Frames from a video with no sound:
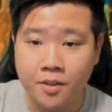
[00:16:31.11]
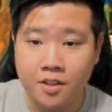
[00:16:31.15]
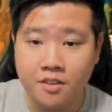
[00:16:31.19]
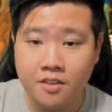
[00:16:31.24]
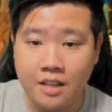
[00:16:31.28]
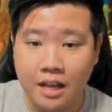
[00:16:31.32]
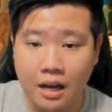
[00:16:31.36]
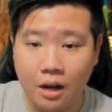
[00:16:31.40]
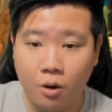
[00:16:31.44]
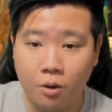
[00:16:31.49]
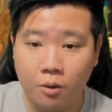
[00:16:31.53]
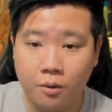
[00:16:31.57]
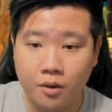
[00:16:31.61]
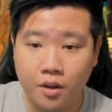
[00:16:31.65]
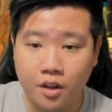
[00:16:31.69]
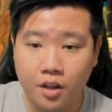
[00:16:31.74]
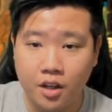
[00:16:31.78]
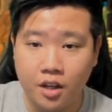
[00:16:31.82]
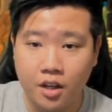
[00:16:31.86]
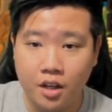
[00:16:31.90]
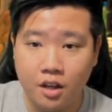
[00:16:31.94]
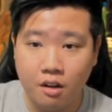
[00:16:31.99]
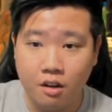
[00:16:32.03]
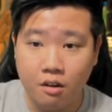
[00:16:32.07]
Now,
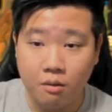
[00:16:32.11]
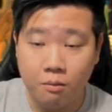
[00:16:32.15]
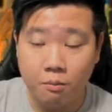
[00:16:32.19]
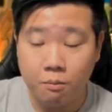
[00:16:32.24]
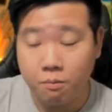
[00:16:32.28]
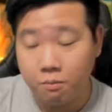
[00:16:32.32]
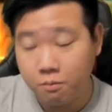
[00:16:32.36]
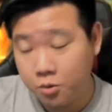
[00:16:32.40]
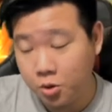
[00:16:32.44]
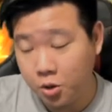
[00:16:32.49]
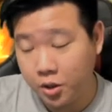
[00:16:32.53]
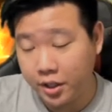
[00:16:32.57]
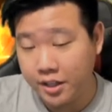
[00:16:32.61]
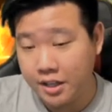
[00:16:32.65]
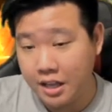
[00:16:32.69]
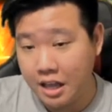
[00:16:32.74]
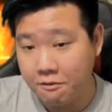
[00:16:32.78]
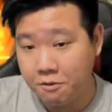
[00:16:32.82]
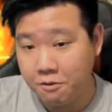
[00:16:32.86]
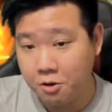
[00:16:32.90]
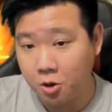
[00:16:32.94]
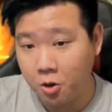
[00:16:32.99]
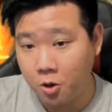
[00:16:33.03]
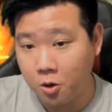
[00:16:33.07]
you can
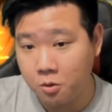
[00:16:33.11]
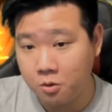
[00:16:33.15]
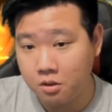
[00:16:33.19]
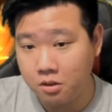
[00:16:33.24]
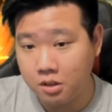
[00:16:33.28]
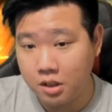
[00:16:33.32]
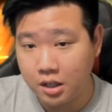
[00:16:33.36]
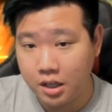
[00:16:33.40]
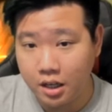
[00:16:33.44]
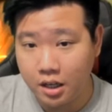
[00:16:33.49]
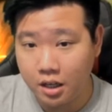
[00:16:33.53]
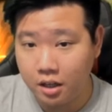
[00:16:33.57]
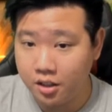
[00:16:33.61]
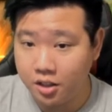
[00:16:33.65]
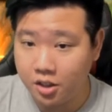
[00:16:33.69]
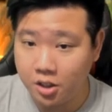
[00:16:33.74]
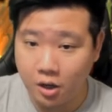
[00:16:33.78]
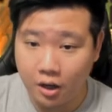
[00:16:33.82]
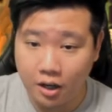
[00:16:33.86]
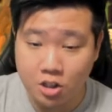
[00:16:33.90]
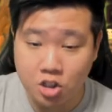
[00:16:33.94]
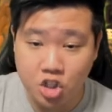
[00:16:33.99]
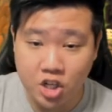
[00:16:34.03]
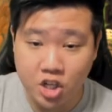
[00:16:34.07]
have your own, you
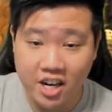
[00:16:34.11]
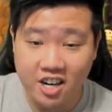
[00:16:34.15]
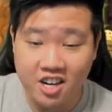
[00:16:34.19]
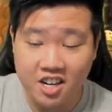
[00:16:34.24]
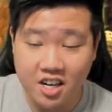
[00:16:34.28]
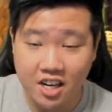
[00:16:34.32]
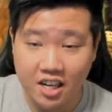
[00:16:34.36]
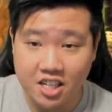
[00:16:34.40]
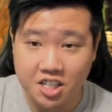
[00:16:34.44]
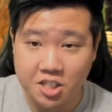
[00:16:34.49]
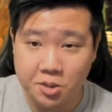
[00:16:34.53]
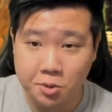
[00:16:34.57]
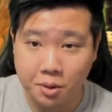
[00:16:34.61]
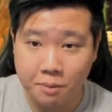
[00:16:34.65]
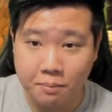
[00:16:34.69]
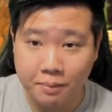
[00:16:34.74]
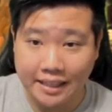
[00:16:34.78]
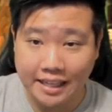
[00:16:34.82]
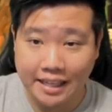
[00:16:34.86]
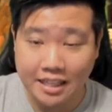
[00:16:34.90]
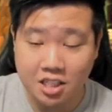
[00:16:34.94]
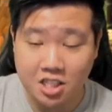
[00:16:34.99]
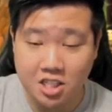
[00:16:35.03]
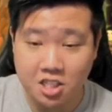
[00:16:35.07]
know, agenda as well,
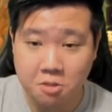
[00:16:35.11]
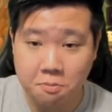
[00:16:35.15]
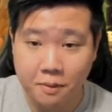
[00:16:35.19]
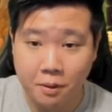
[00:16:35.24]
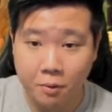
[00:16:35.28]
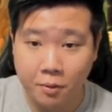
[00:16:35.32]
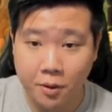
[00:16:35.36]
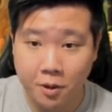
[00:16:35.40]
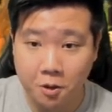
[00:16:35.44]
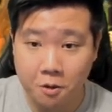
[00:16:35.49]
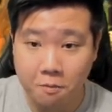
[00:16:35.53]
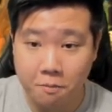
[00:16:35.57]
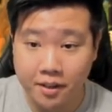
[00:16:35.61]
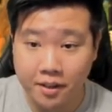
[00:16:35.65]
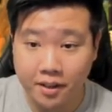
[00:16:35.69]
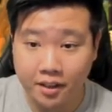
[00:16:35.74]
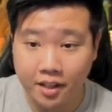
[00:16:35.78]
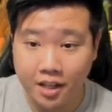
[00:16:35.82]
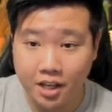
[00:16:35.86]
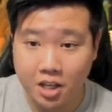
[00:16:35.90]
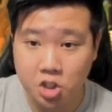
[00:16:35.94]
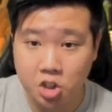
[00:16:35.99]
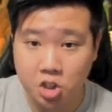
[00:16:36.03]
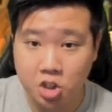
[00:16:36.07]
but that's just my
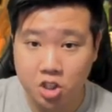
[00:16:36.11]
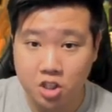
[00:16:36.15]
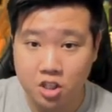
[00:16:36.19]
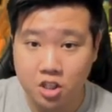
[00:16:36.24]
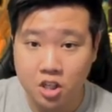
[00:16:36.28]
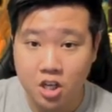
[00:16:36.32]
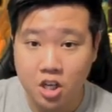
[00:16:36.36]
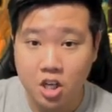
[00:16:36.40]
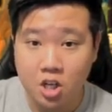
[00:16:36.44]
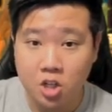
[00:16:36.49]
recommendation.